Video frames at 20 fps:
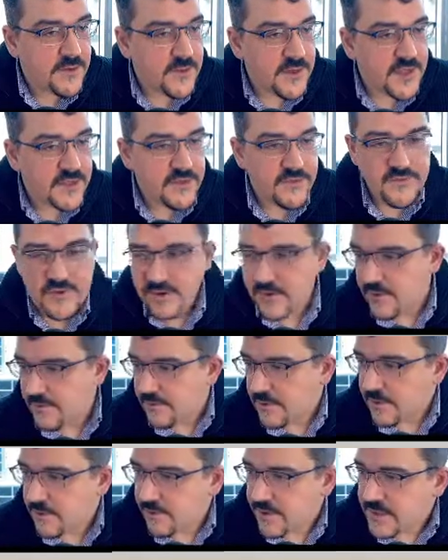we get the
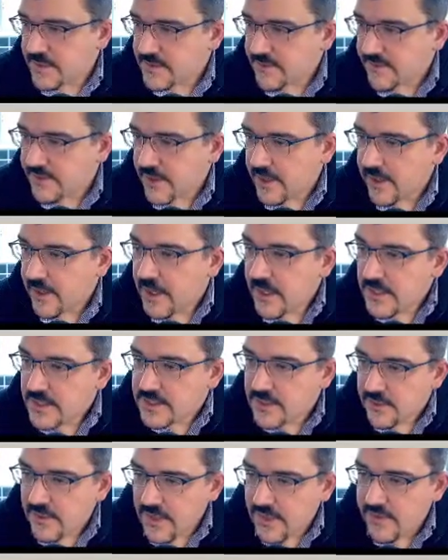variable place in Thonny?
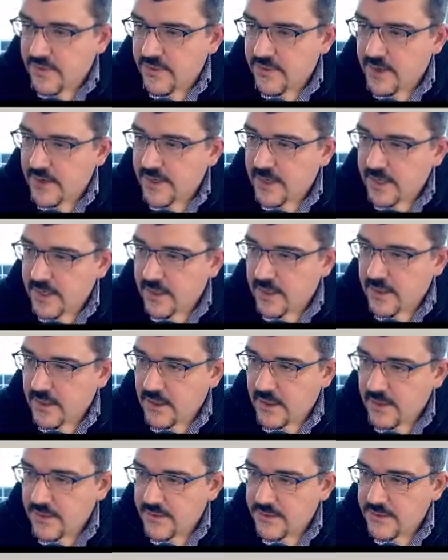So in Thonny,
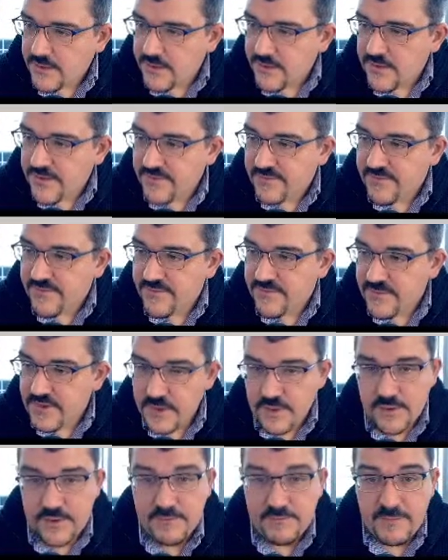under the
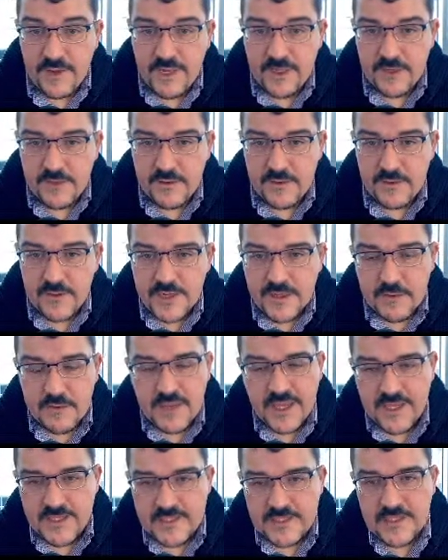view menu, and you
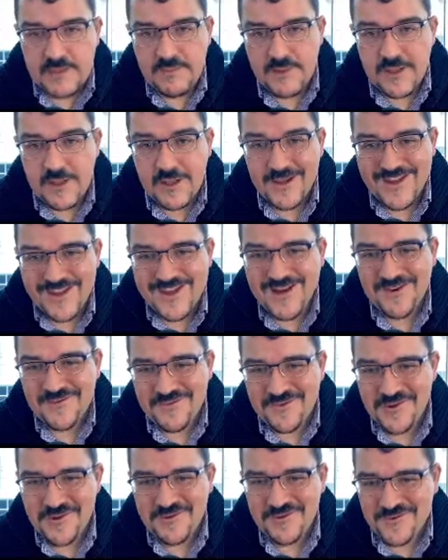can't see me clicking on
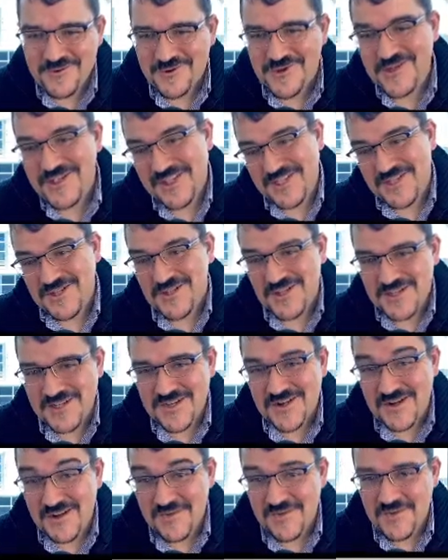view, unfortunately, it's just
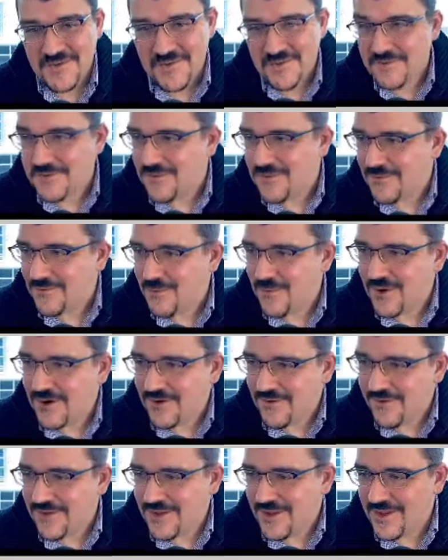off
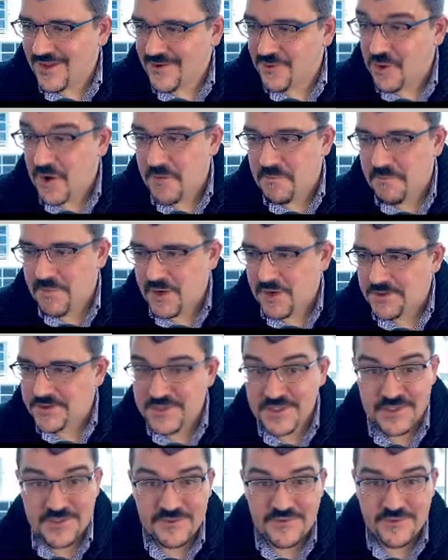where the crop box
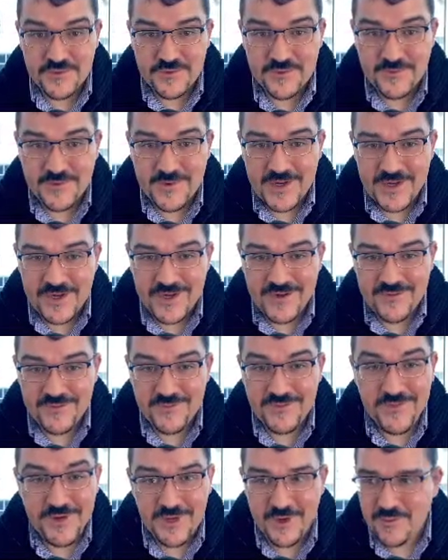is for my
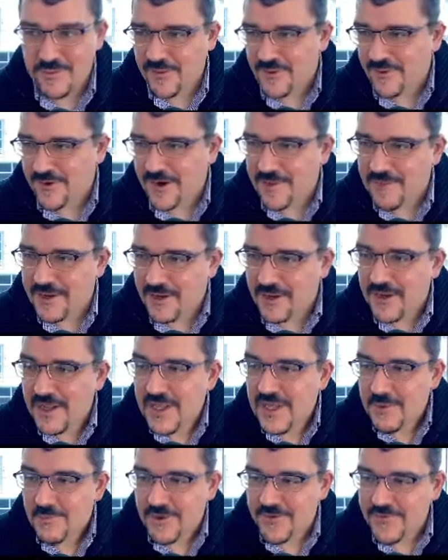video program here.
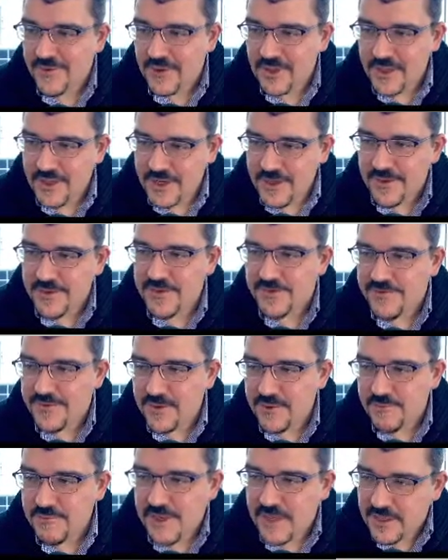But if you click on the
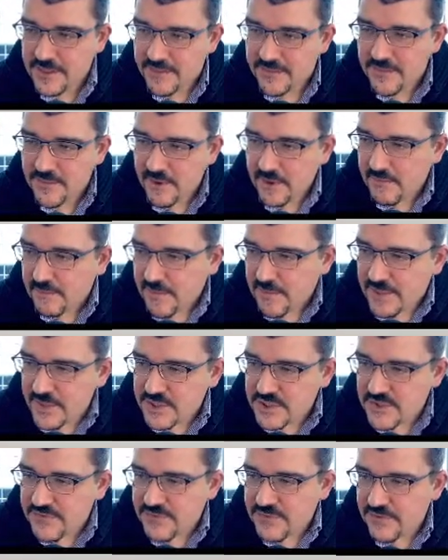view menu, there are a
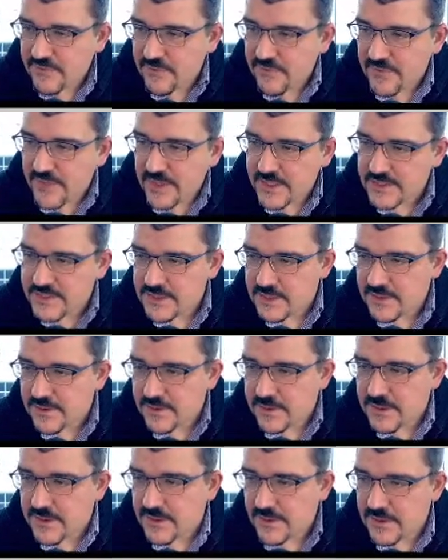bunch of different things that you
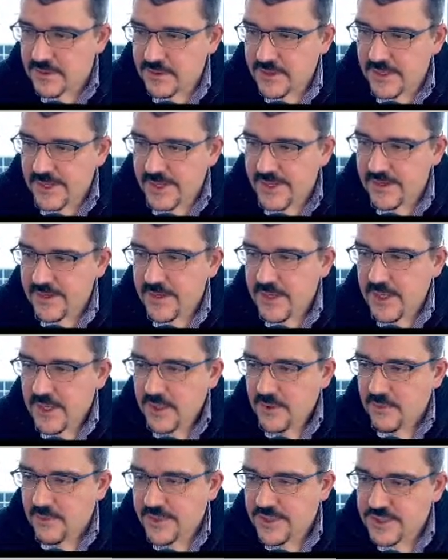can look at,
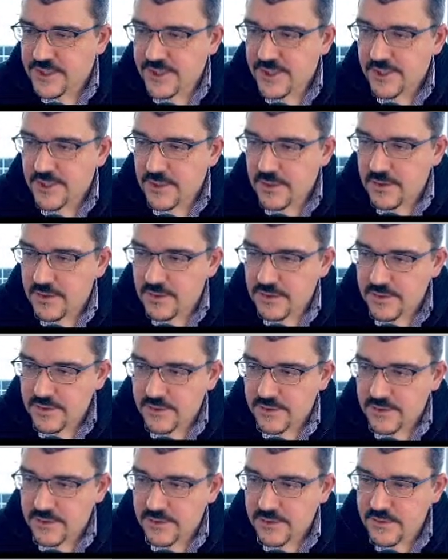which
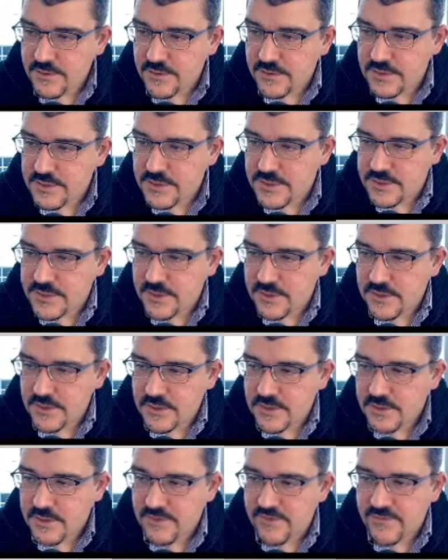includes
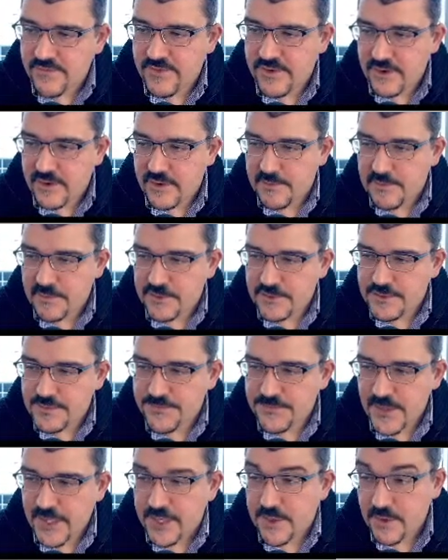variables.
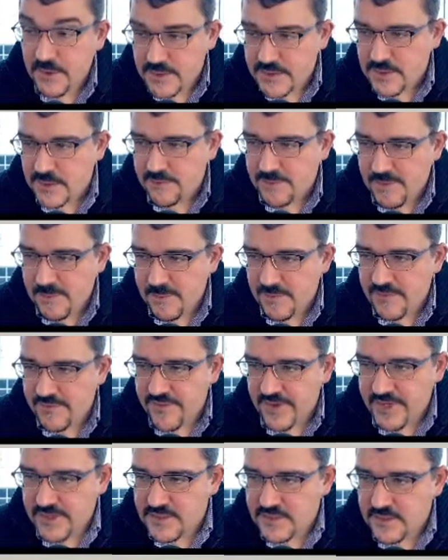And also people have
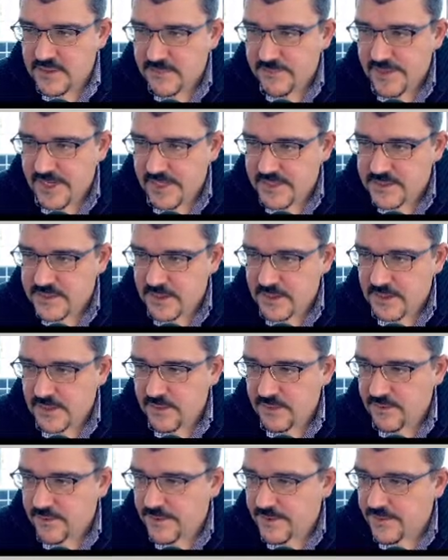asked in the past,
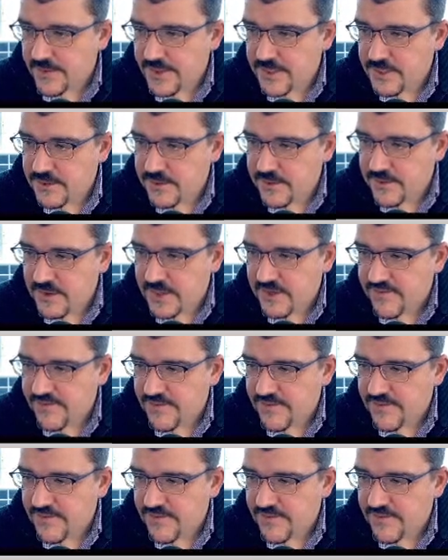what do I do if